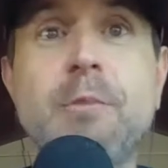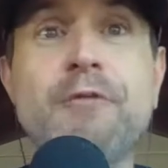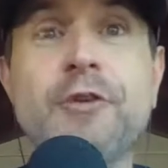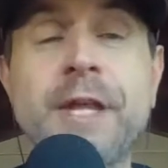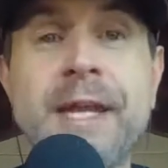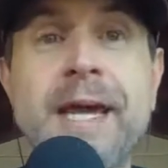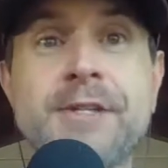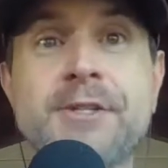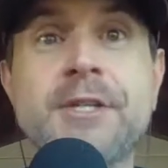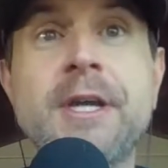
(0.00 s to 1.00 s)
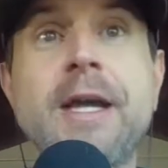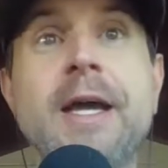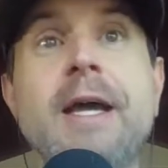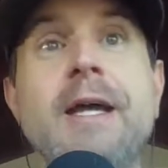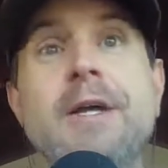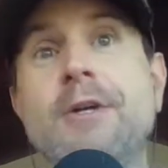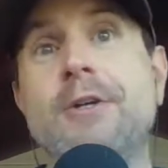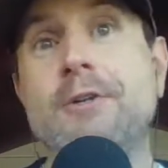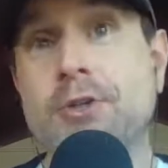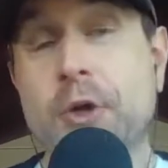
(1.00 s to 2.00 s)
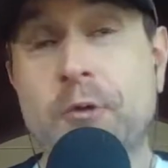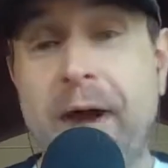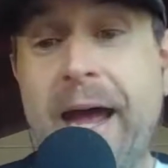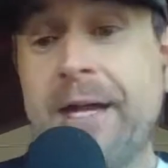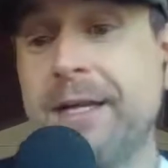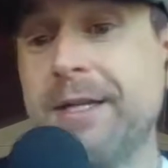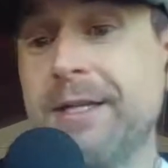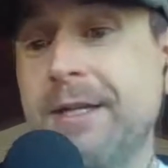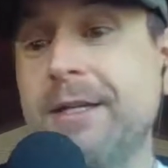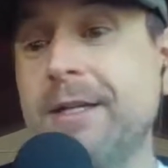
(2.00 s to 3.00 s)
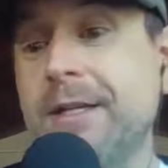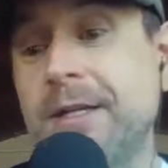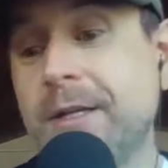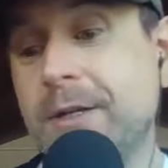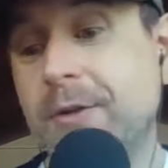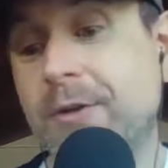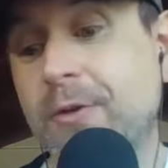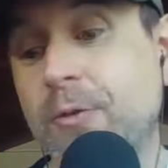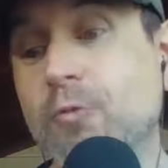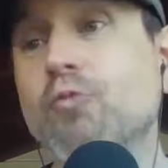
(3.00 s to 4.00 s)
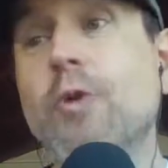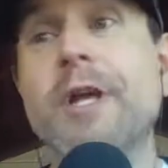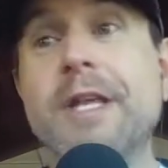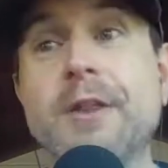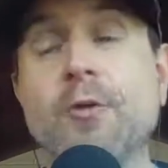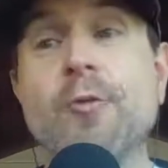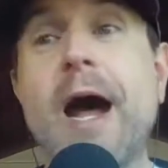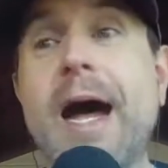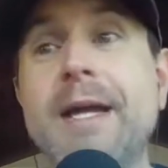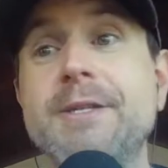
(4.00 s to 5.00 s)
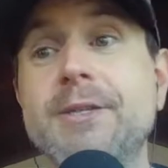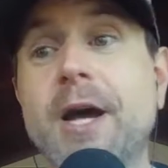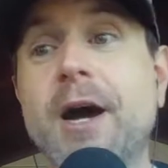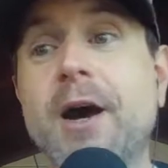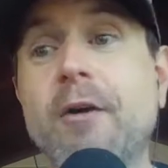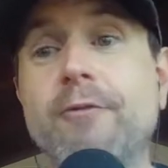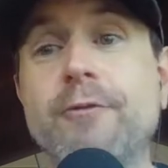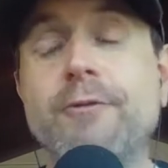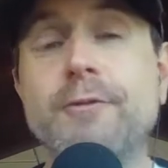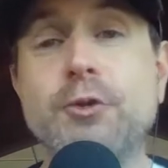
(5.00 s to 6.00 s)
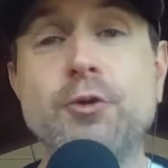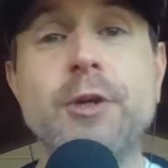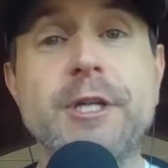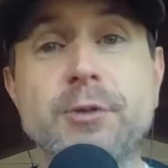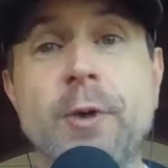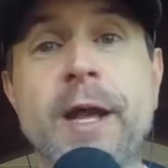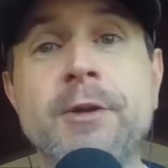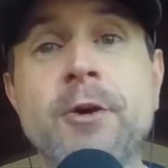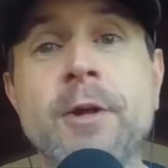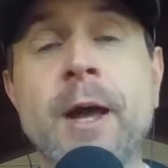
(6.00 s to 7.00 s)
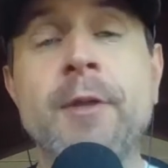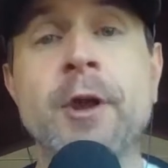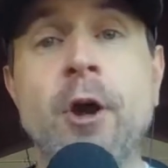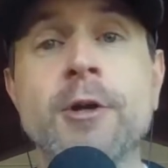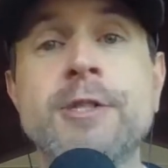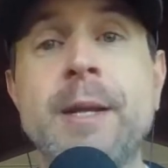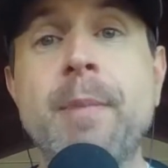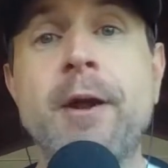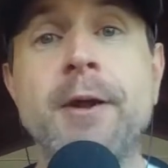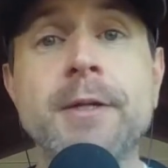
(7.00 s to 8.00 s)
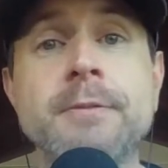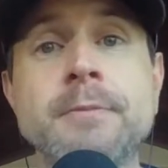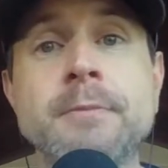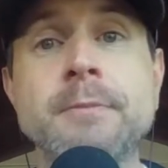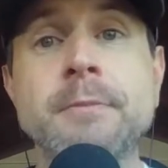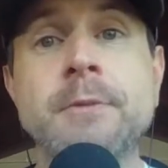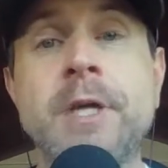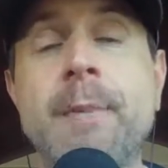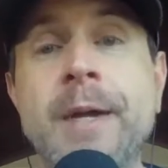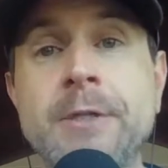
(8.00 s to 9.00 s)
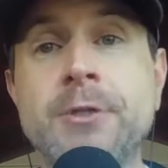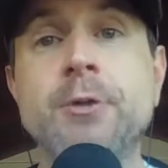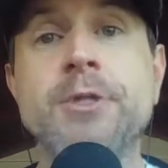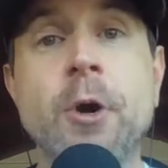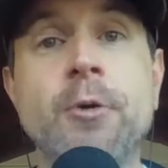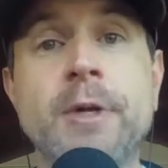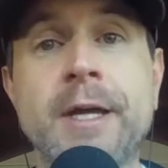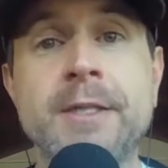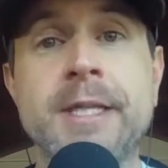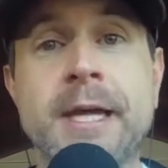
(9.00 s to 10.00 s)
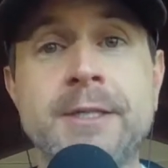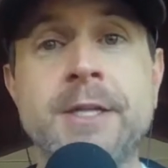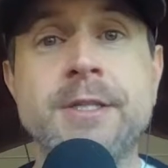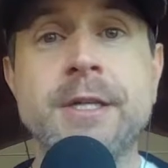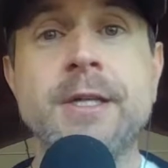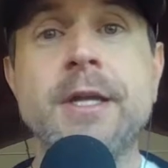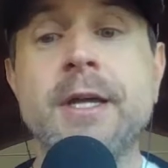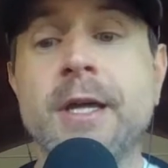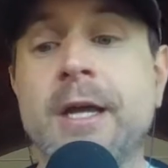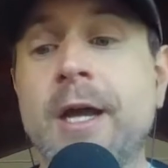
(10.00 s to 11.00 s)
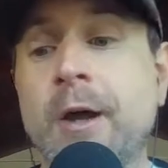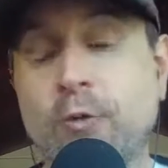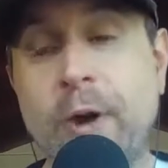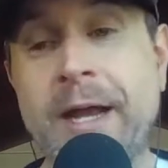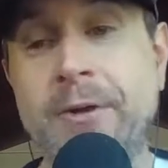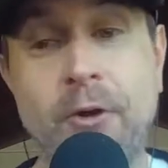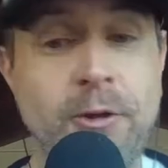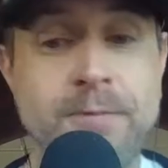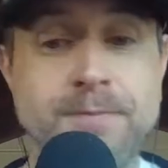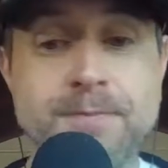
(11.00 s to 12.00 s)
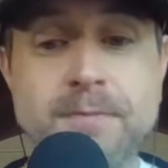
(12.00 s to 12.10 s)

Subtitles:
But for the Knicks, so you've had really the rise of Julius Randle and then RJ Barrett coming into his own in the second season. Randle